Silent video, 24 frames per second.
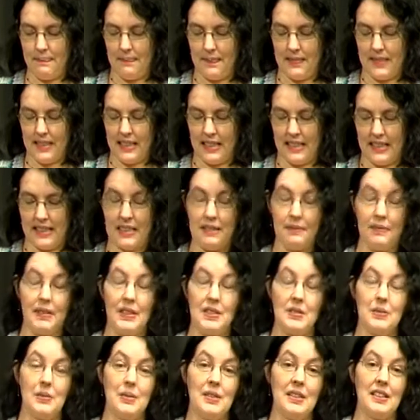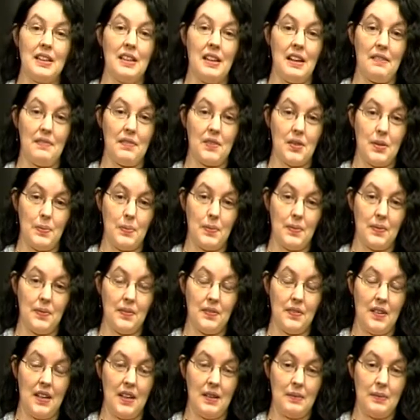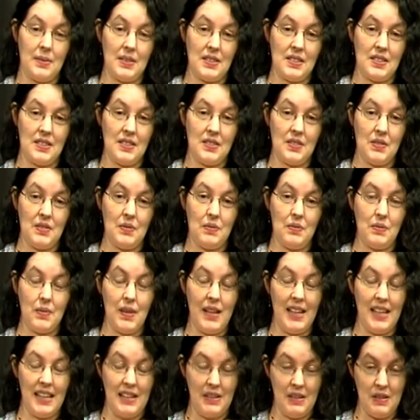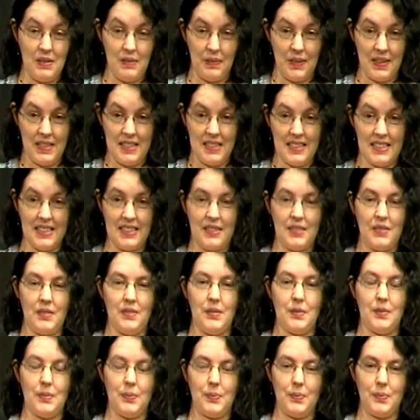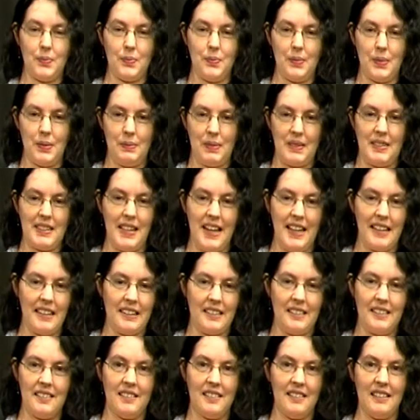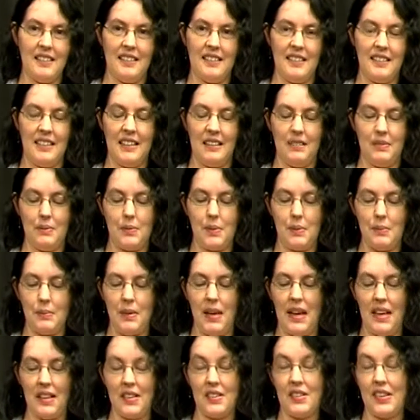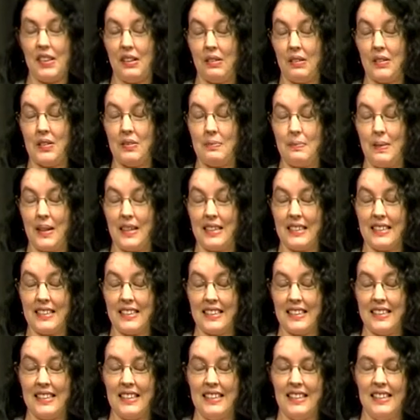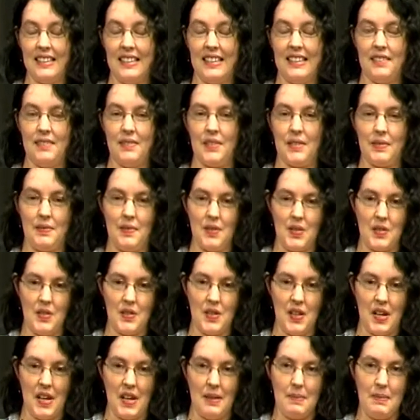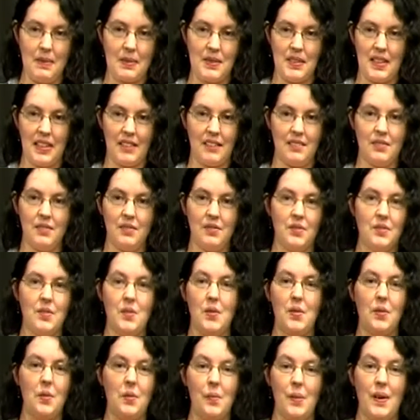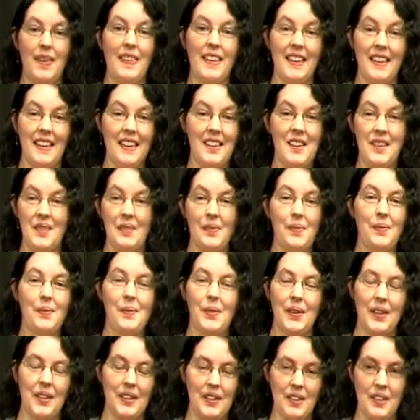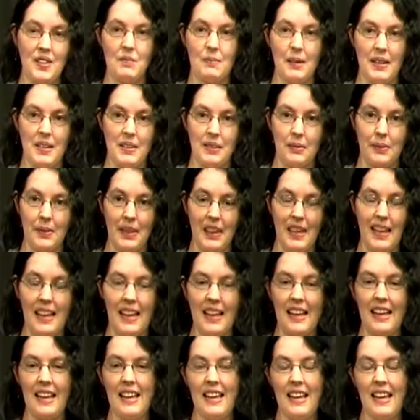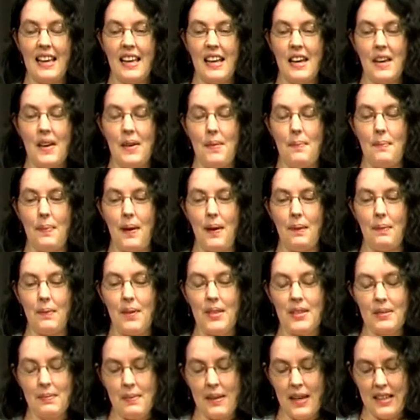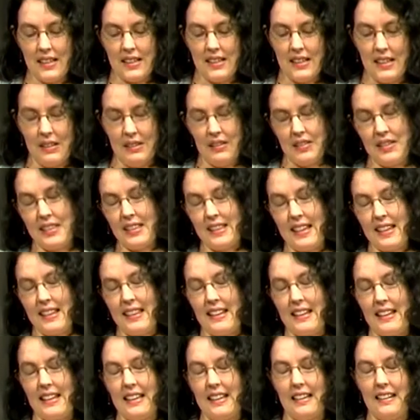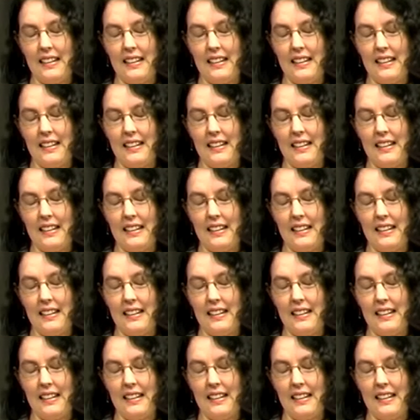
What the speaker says: tentatively joined a life group. I was really nervous when we started, and when we actually got to meet for the first time, I was like, what on earth am I doing here? But once we actually got together,